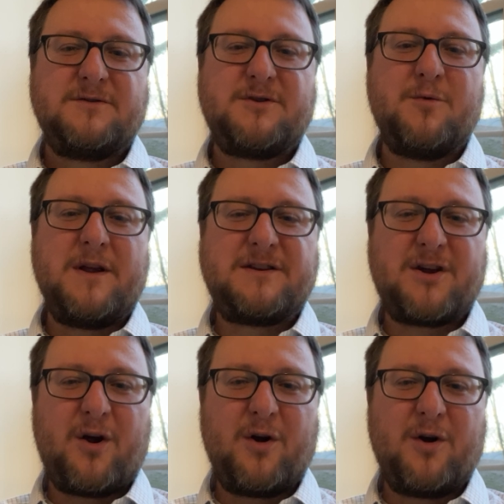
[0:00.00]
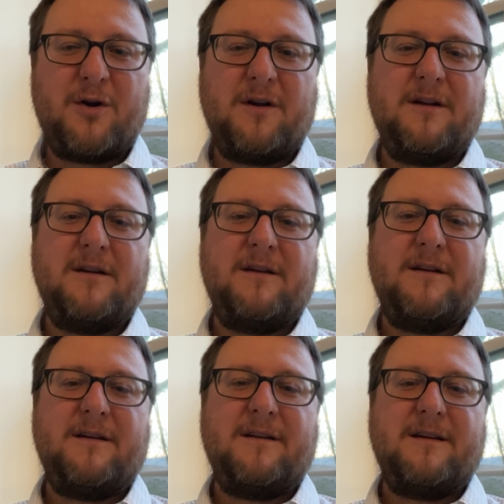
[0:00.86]
to return,
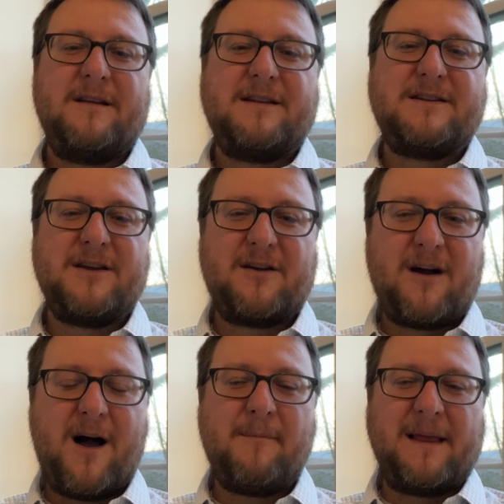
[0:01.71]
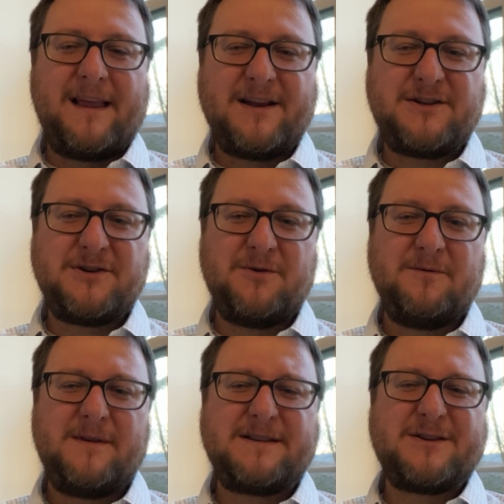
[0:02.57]
to come and get you.
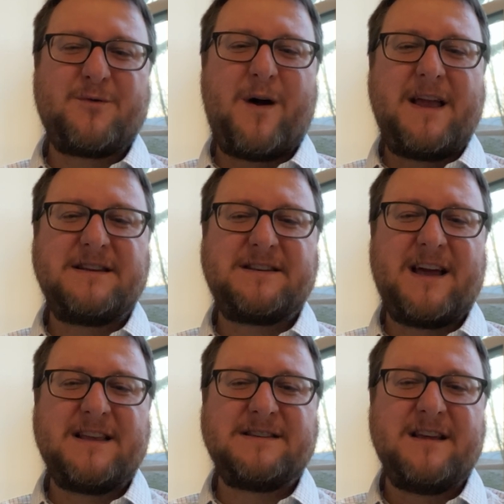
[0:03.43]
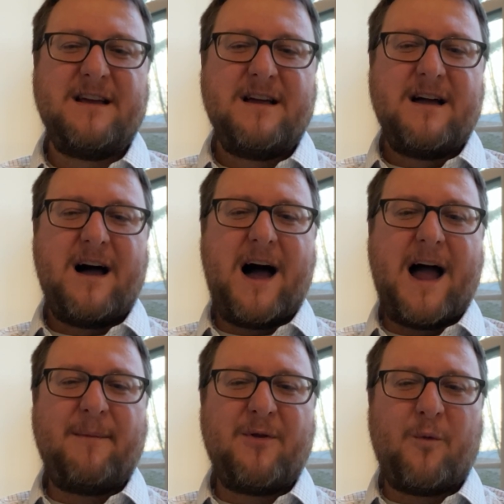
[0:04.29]
This is why he says, I am